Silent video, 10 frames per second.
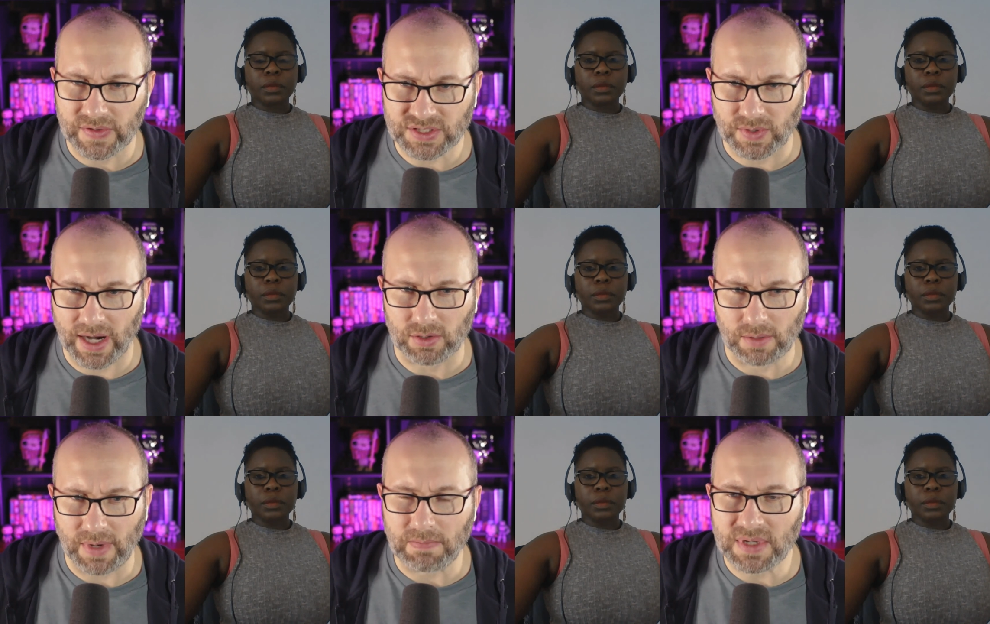Speaker 1: this right or
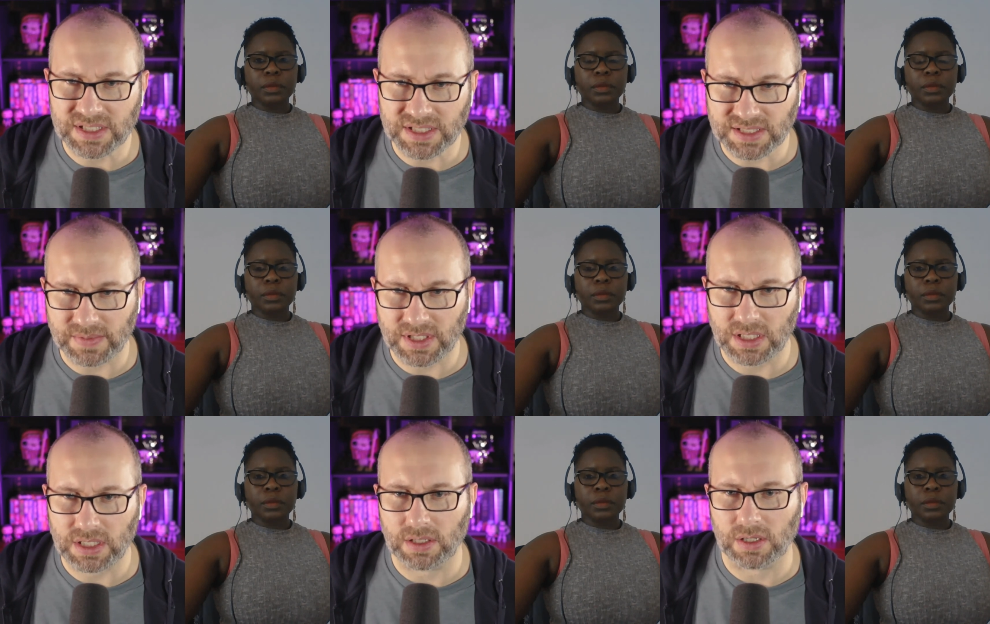am i missing something
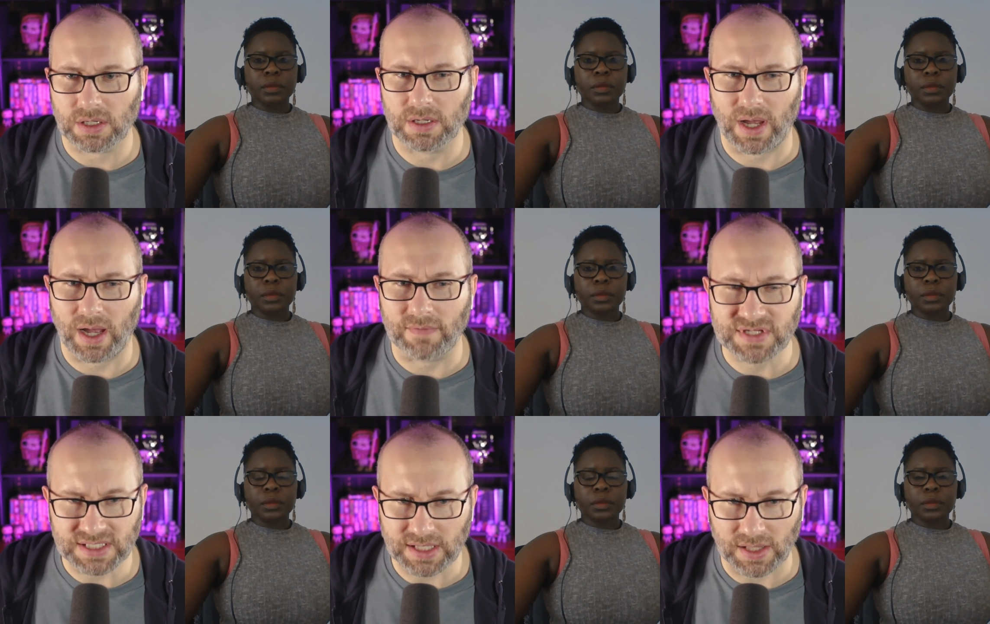here
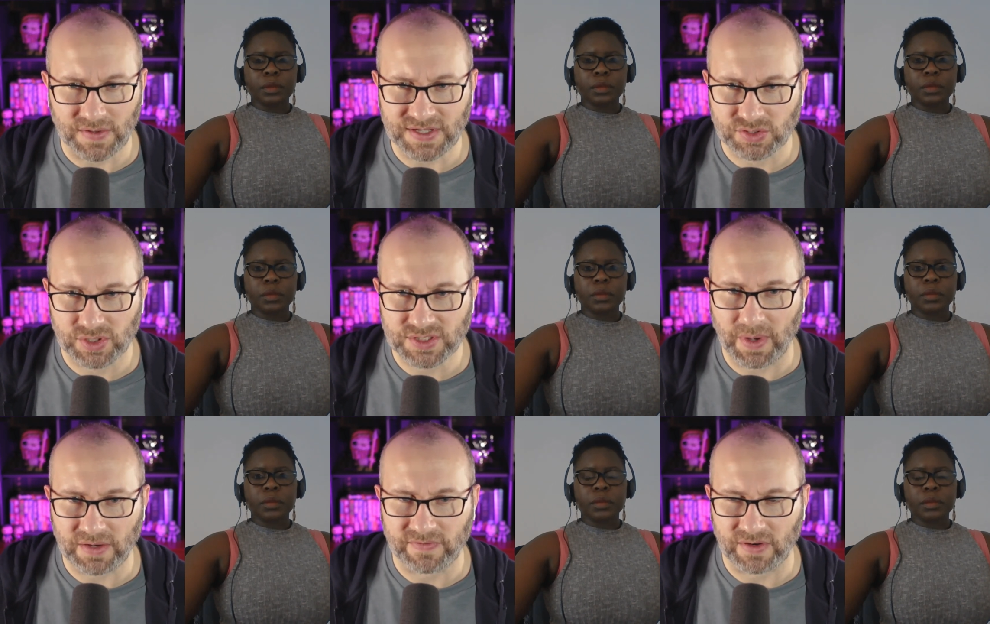obviously a lot of these stories
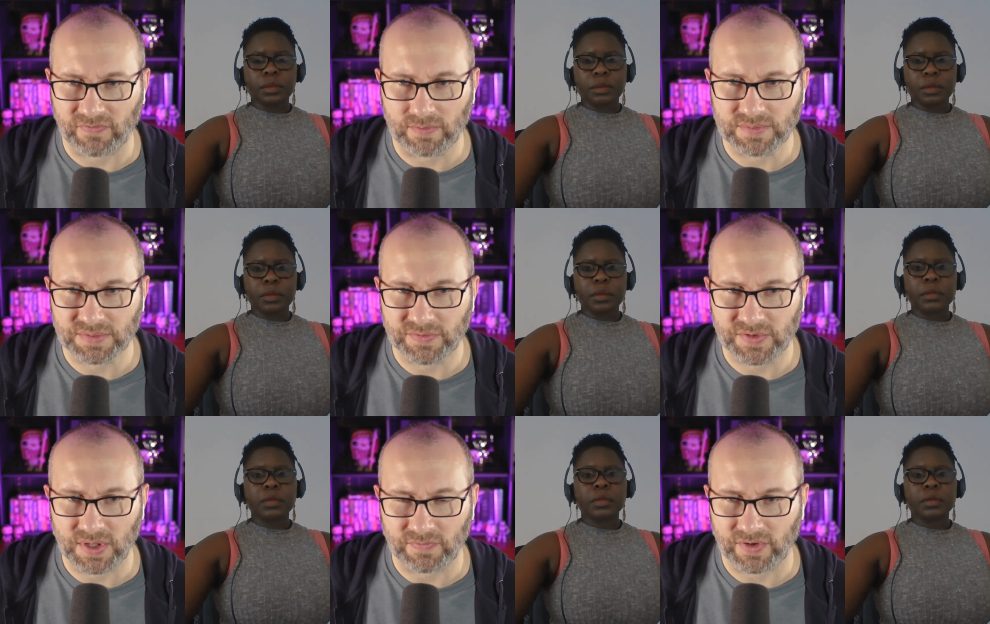benefit from
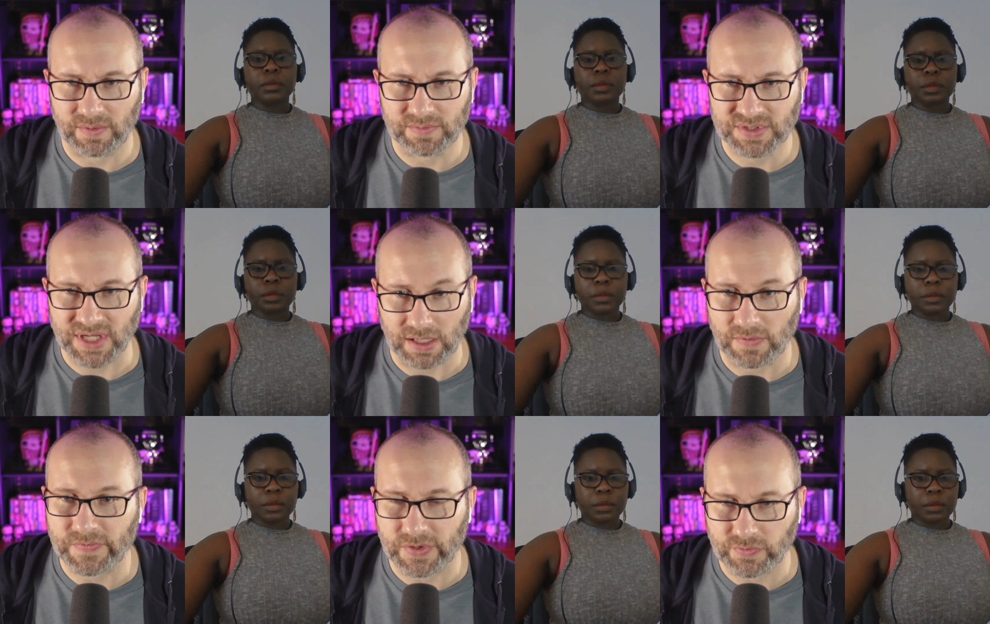the from second
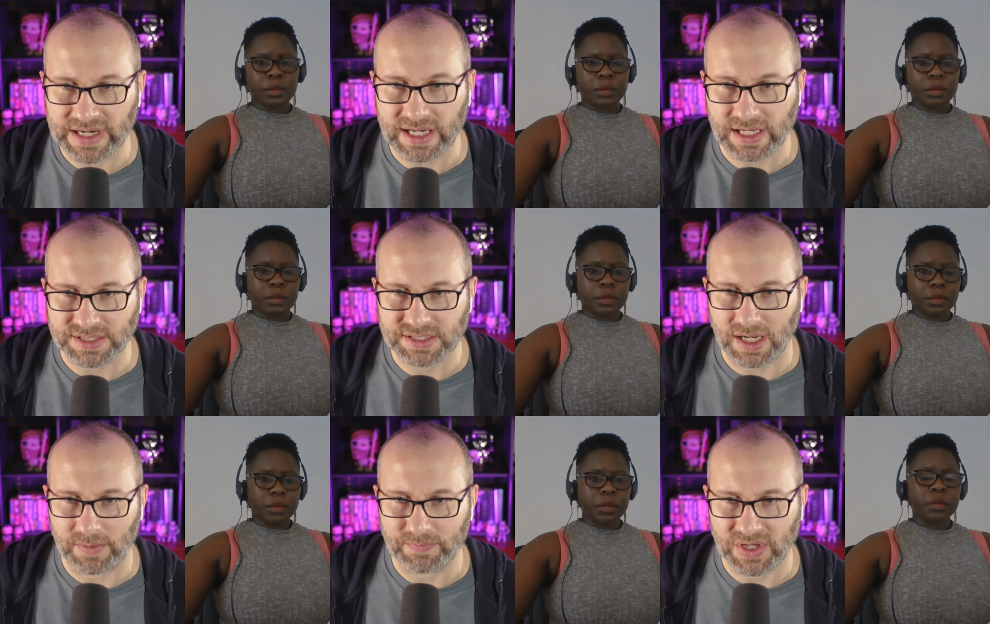and third readings
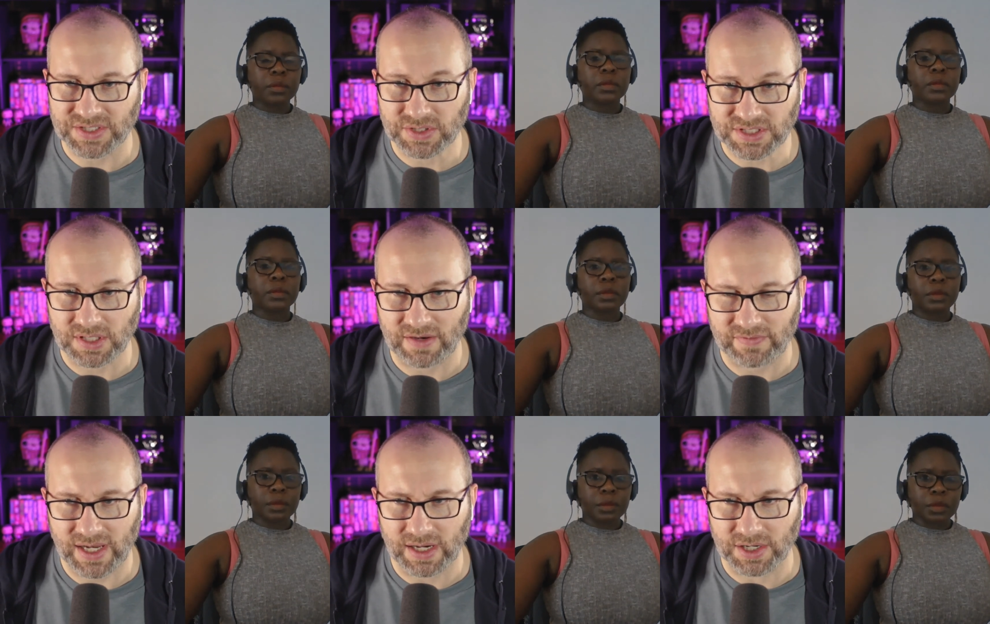um, because there is a lot of
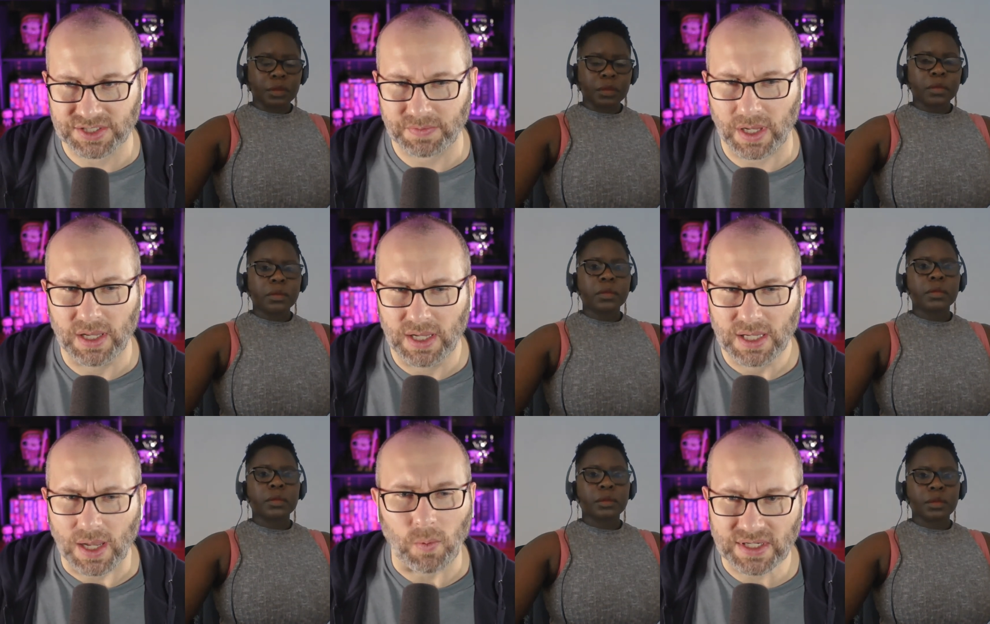layers but yeah
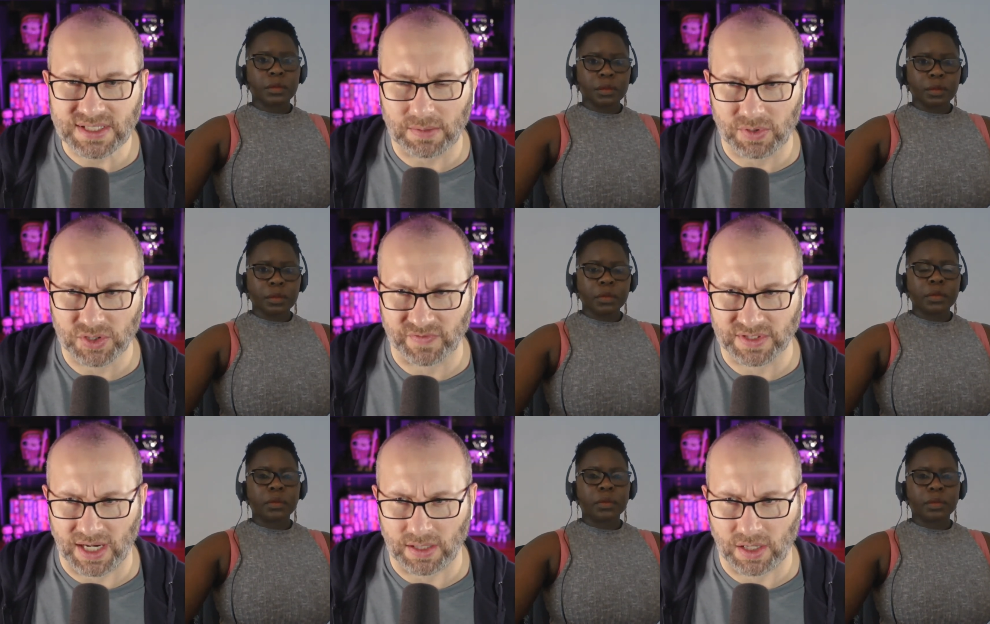you know, what is that approach for
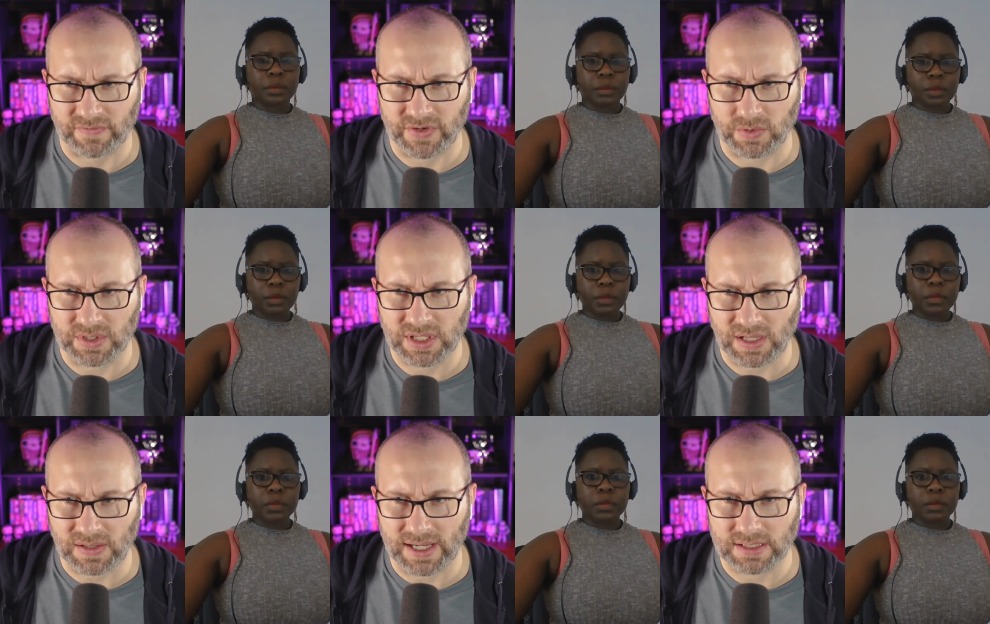dialogue for you and
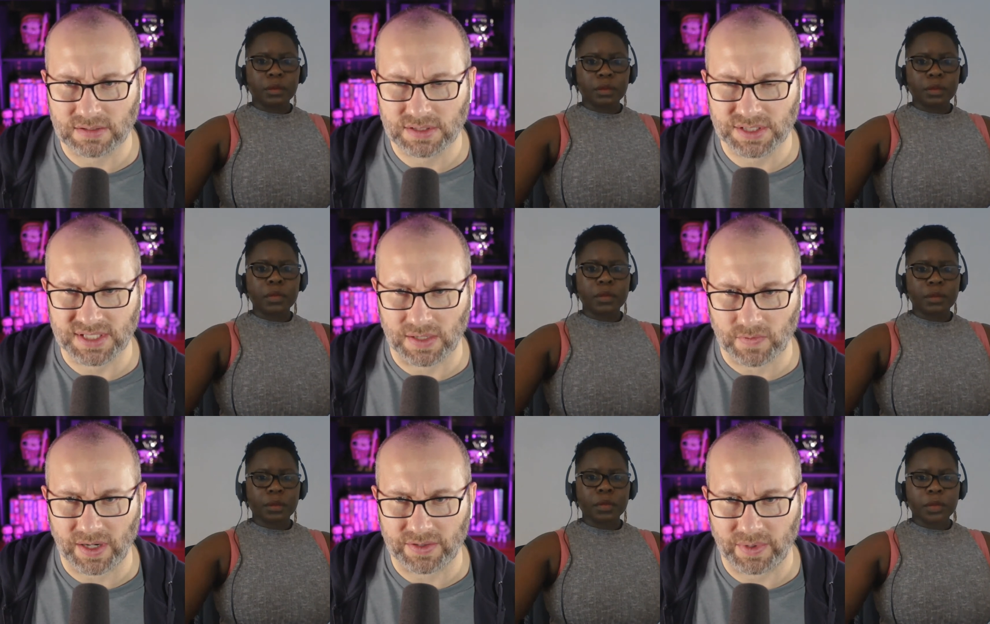getting that to sound
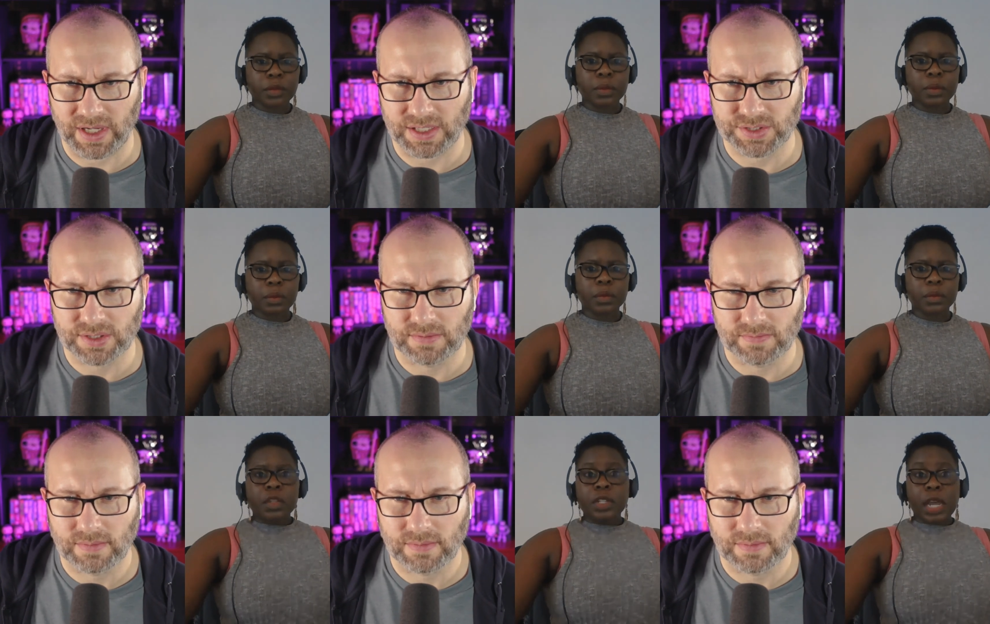right on the page
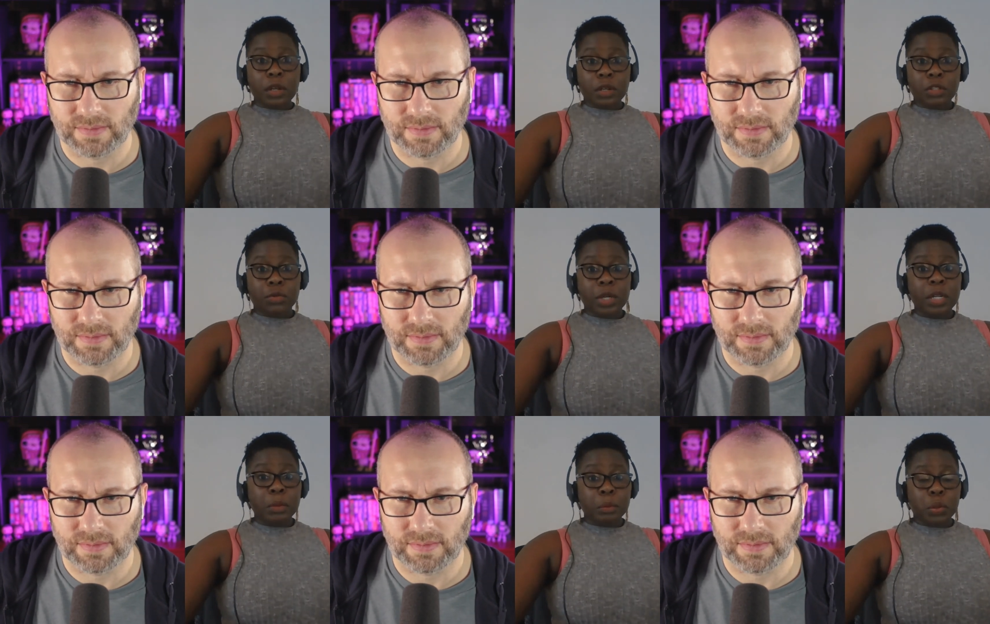
Speaker 2: the dialogue is really